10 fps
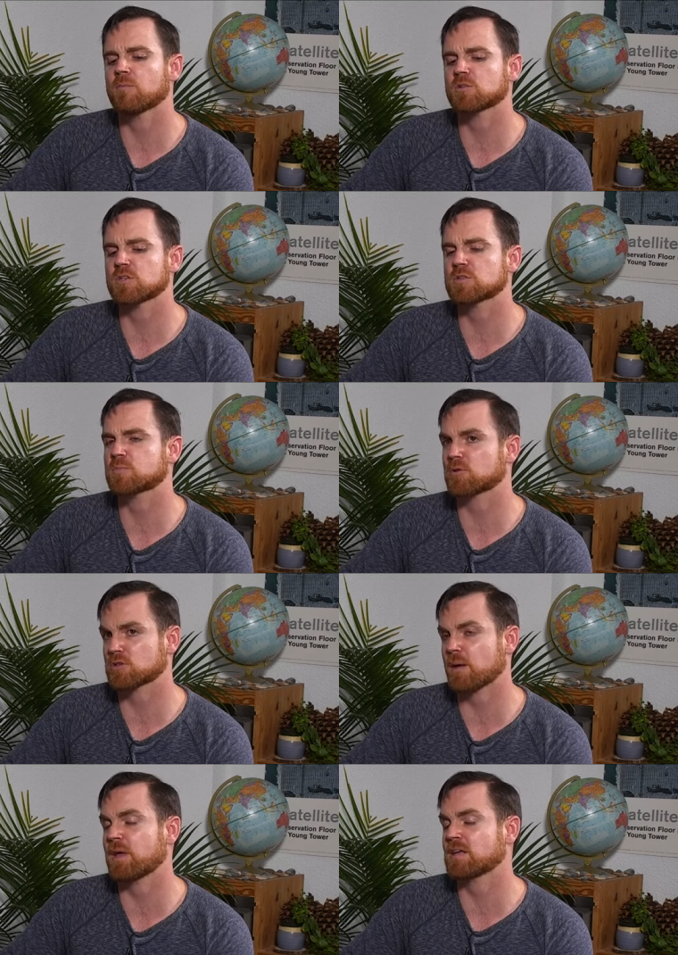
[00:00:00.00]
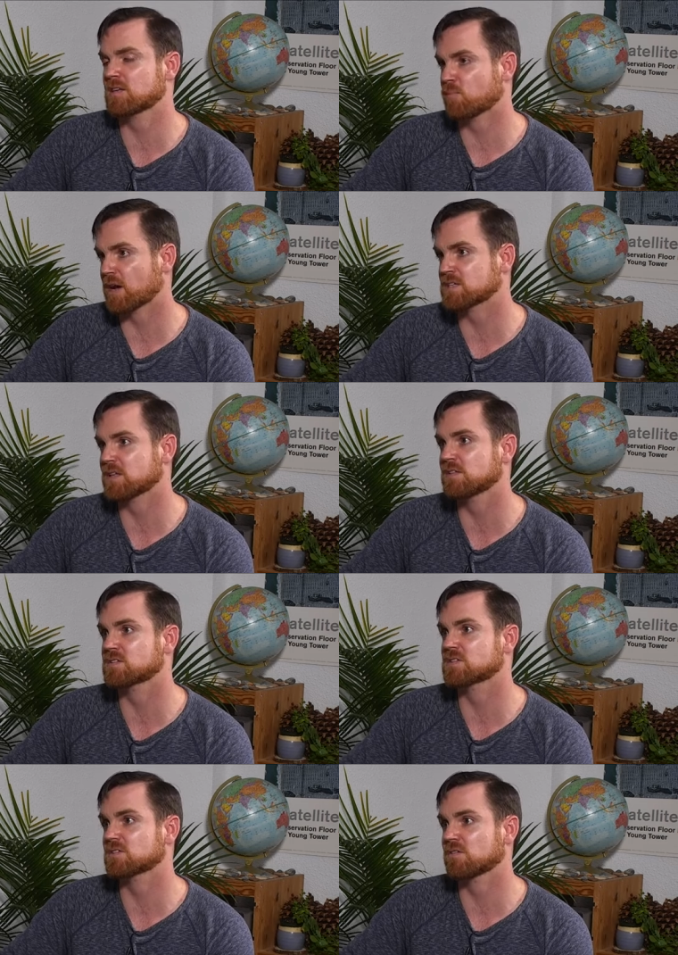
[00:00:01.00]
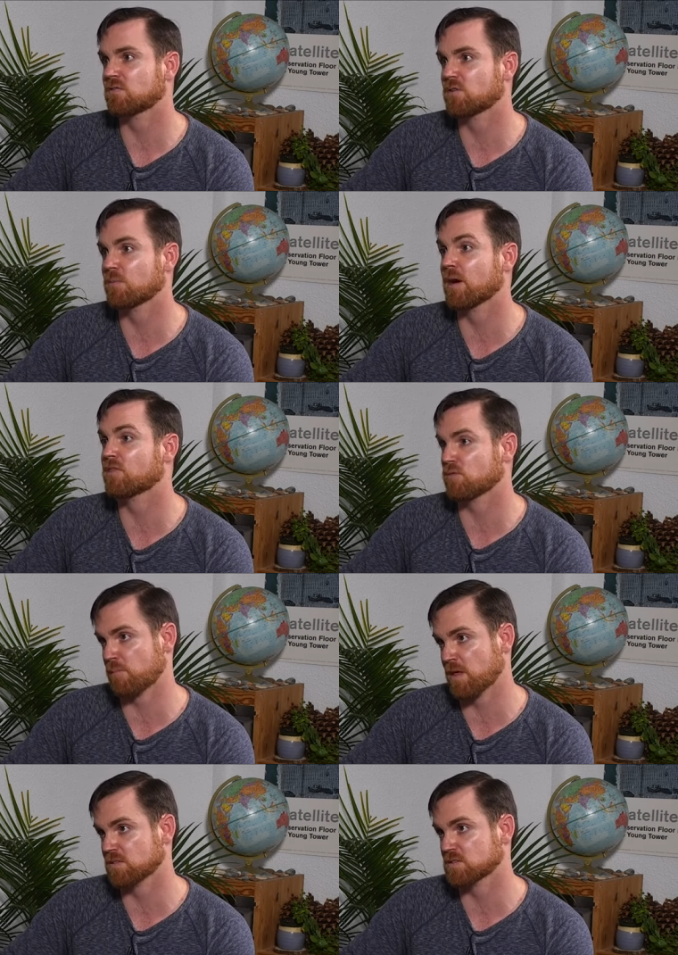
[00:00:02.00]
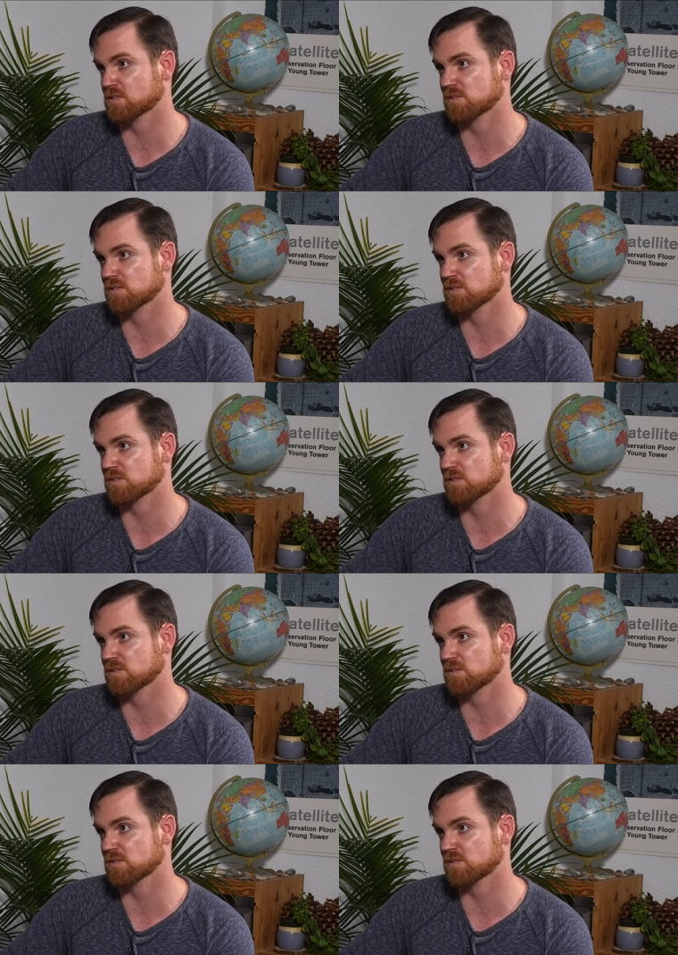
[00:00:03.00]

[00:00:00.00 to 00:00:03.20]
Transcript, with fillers: she was prescribed antidepressants for about three months,